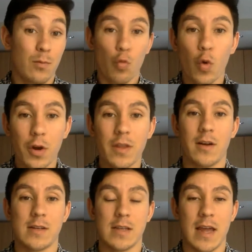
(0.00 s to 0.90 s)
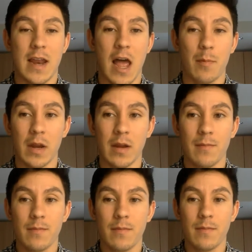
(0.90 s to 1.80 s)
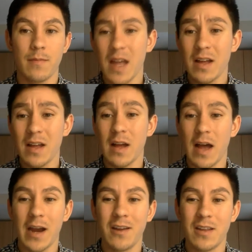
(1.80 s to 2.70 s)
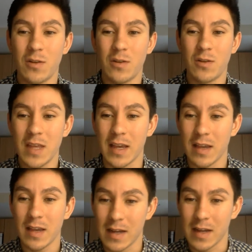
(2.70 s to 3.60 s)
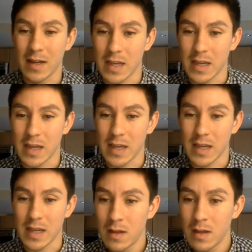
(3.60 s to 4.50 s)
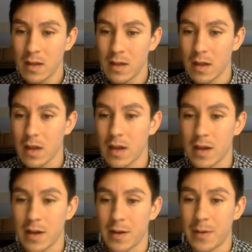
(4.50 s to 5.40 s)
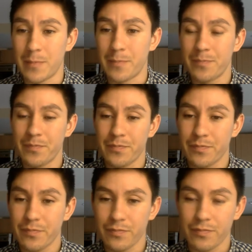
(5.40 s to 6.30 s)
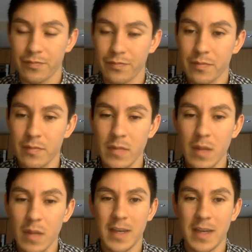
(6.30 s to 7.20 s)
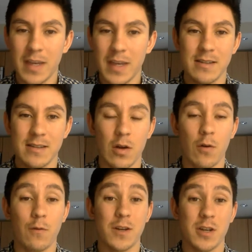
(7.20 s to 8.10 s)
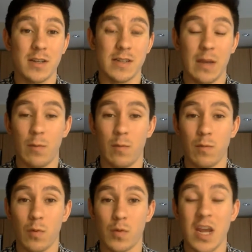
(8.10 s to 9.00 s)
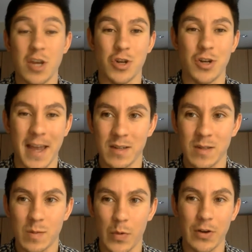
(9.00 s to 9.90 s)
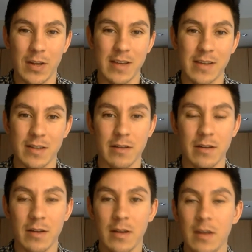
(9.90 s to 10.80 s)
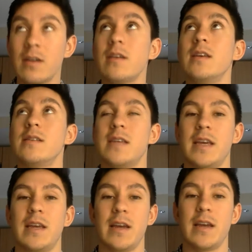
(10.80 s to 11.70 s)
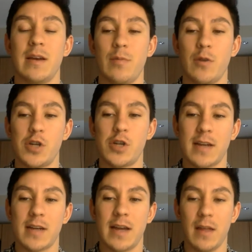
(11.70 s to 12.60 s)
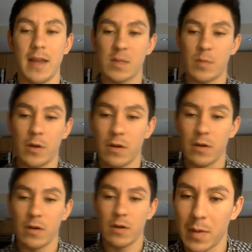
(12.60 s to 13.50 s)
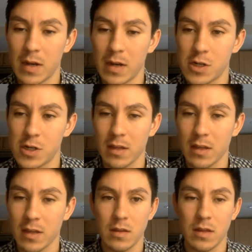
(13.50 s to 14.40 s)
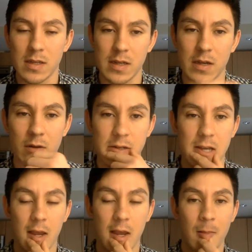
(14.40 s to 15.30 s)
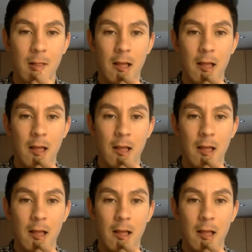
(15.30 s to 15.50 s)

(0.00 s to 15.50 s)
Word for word: What are the odds of that happening? Uh, higher than you'd think, I'd say um, because Ovechkin is a rotation expert. He is a he is a uh, projectile expert. Okay, I'm gonna check this out in a second.